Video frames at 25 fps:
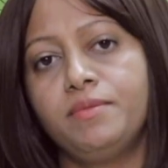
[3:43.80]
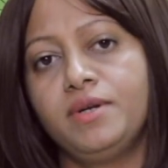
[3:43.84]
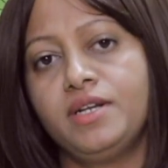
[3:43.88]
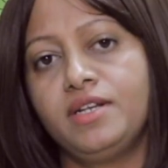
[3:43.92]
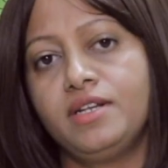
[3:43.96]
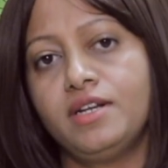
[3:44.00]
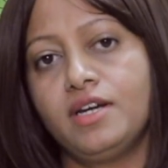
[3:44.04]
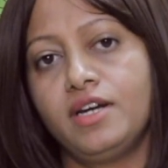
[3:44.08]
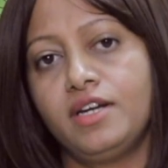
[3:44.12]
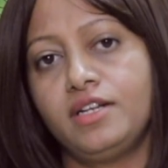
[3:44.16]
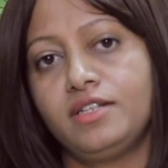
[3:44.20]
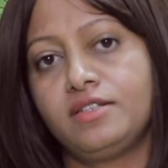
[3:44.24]

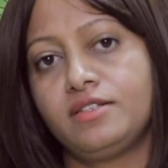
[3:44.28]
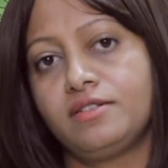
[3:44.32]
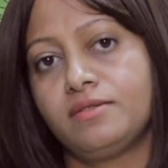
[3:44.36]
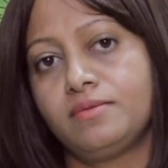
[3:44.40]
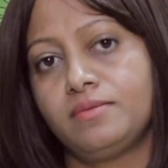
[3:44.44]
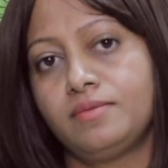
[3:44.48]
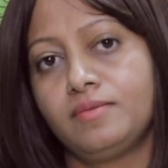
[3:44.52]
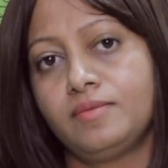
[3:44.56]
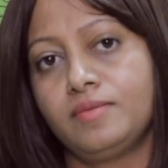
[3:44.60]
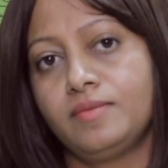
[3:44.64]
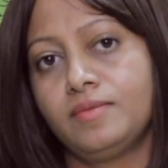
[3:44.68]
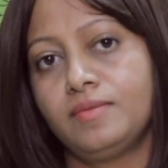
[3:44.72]
midnight.
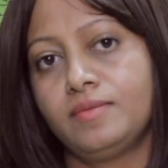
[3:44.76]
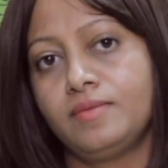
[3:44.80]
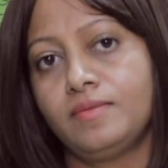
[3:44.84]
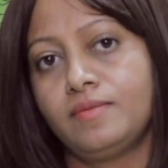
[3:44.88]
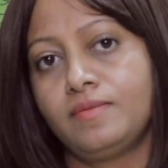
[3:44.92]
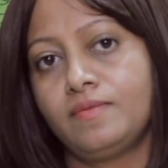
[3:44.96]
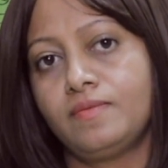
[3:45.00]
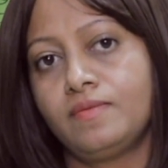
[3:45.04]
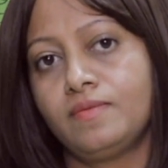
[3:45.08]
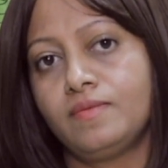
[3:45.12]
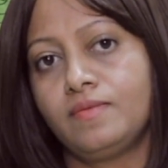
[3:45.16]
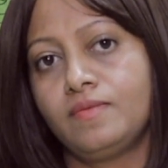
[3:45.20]

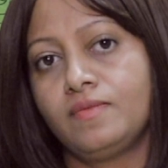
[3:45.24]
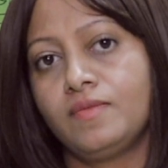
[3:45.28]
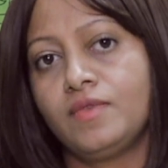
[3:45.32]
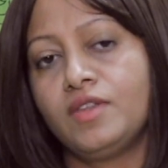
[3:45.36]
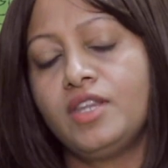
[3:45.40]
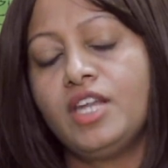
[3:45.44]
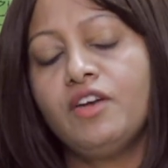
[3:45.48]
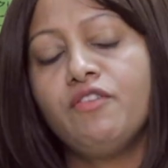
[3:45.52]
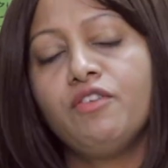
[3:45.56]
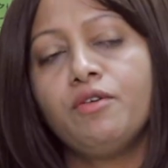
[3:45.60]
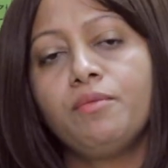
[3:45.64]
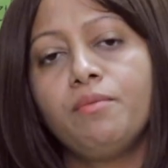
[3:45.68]

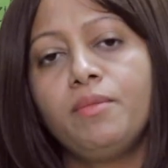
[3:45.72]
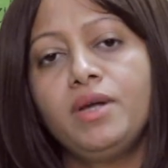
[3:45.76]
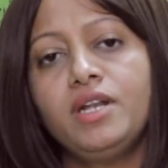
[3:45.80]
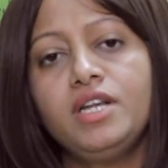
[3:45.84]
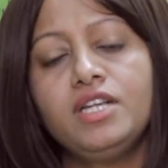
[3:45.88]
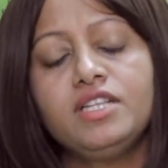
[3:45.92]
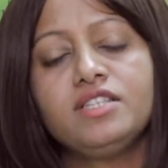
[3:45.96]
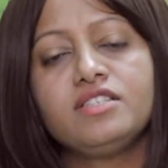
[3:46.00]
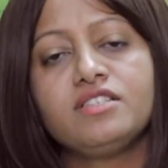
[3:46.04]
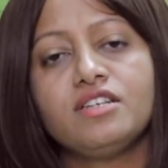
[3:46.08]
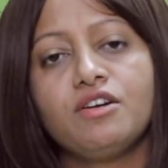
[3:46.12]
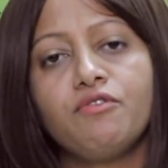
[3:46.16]
They were
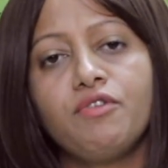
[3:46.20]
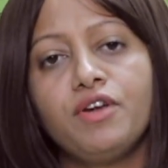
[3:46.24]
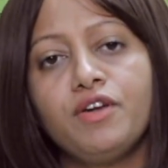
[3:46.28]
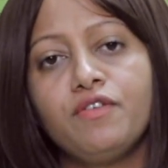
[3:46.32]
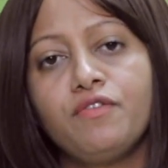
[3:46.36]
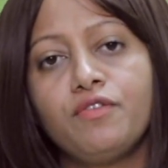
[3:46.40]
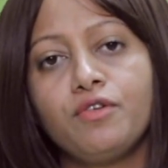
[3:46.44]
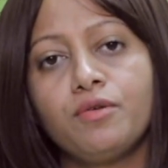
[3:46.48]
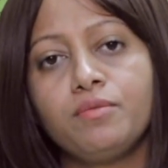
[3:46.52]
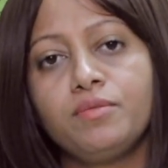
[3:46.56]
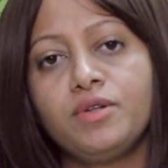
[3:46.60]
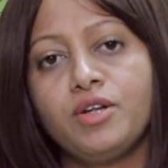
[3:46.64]
minutes
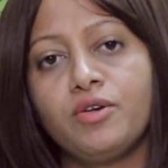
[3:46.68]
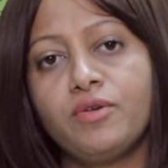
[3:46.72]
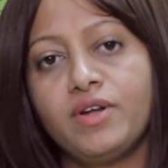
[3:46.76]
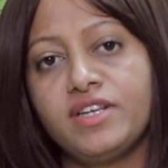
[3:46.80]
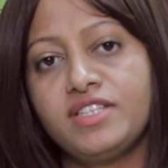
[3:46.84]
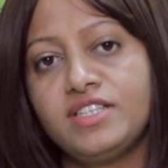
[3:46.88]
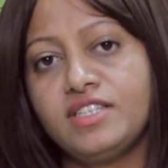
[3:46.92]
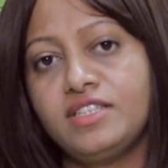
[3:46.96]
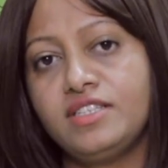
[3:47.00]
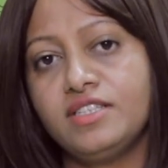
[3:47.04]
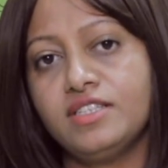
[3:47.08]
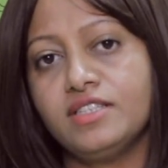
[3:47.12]
away from their
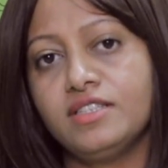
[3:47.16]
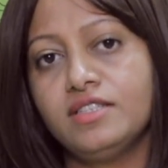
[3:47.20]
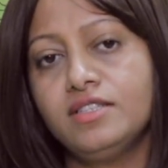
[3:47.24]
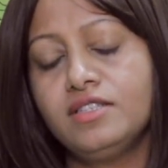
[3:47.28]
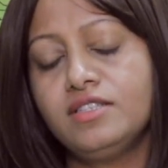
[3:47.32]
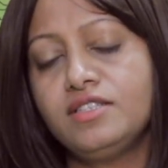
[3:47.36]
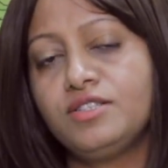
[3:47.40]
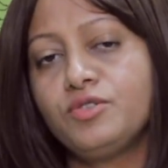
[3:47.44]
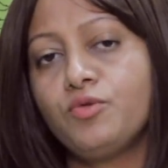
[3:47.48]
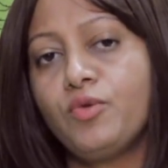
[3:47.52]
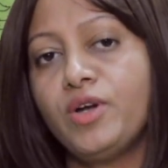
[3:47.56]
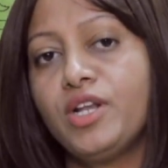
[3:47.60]

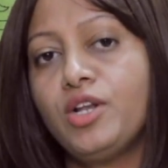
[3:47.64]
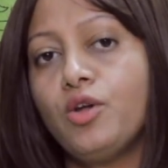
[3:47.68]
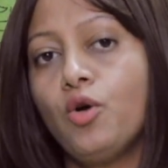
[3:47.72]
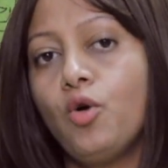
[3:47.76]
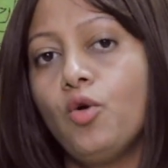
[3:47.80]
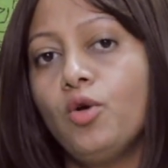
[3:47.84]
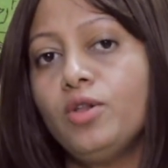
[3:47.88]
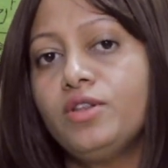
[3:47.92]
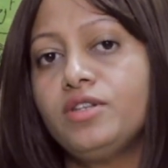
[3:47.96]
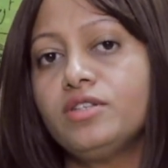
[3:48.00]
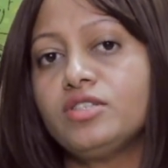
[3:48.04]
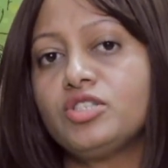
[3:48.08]
residence when
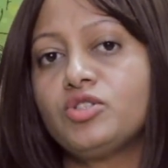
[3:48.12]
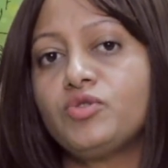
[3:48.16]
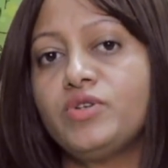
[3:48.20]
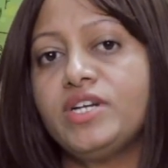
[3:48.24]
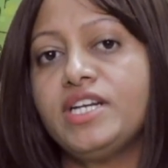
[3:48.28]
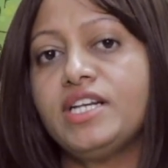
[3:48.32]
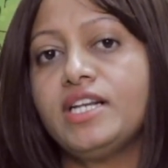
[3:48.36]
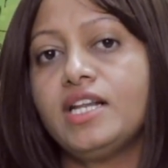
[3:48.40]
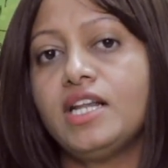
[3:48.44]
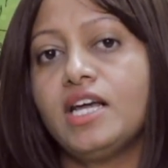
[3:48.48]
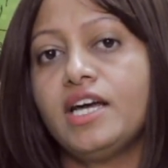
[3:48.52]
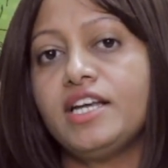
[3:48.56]
all the
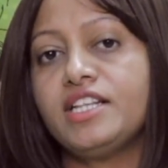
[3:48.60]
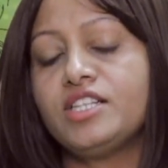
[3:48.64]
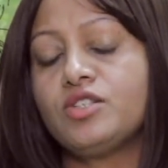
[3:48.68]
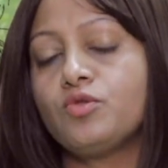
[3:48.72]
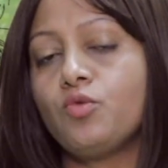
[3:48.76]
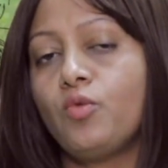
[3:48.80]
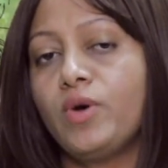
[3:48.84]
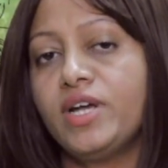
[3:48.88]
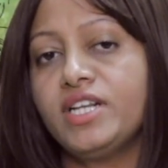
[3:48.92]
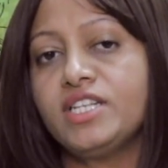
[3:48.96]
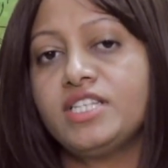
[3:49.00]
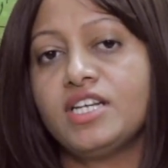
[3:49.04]
street
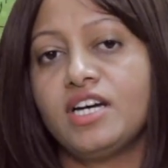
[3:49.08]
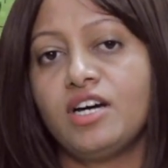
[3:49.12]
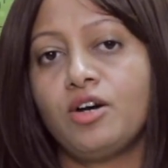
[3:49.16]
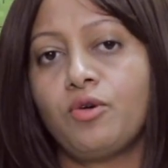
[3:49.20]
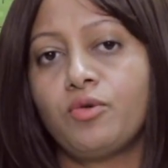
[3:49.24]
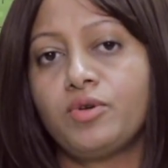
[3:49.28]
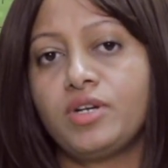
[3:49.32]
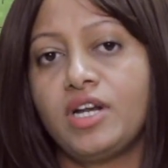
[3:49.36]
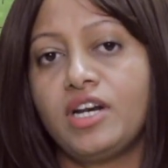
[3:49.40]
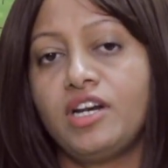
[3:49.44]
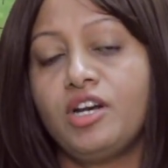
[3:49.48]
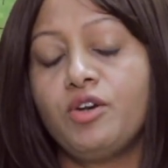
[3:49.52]
lights went
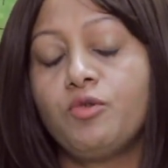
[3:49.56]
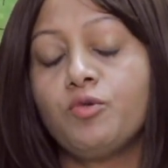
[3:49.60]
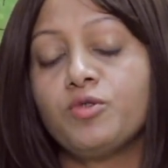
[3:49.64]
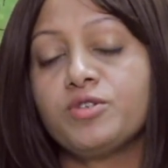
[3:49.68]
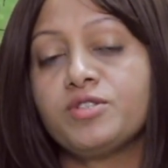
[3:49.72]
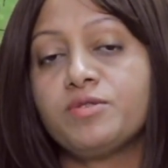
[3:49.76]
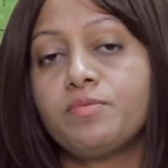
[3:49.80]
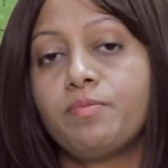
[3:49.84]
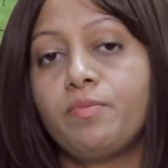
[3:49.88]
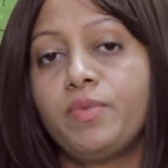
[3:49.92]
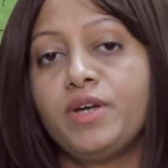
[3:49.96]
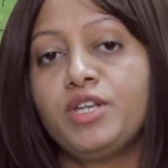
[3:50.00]
out and it
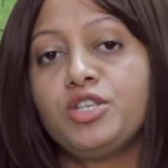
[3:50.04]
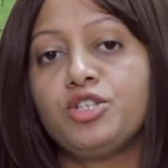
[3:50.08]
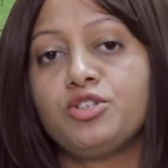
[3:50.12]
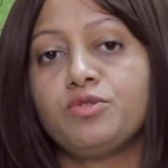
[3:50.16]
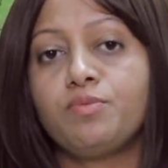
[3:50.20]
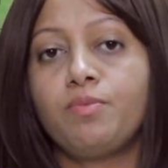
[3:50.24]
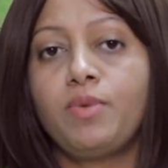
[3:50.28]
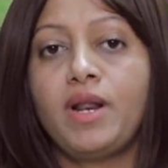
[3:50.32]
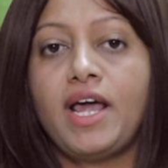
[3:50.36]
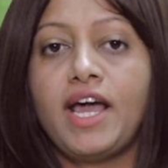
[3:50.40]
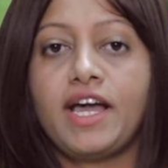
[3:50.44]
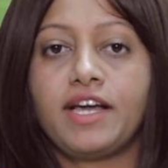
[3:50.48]
was
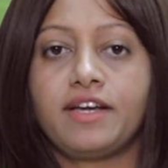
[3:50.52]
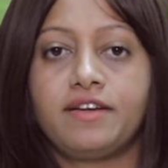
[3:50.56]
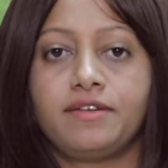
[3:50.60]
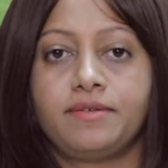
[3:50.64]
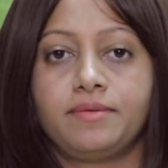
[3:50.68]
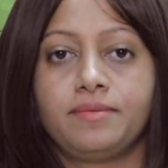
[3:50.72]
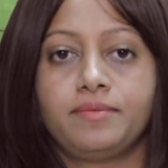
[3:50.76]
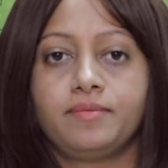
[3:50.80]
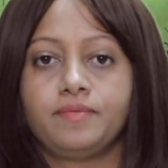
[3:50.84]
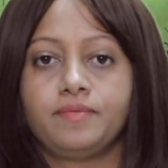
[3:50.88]
pitch black.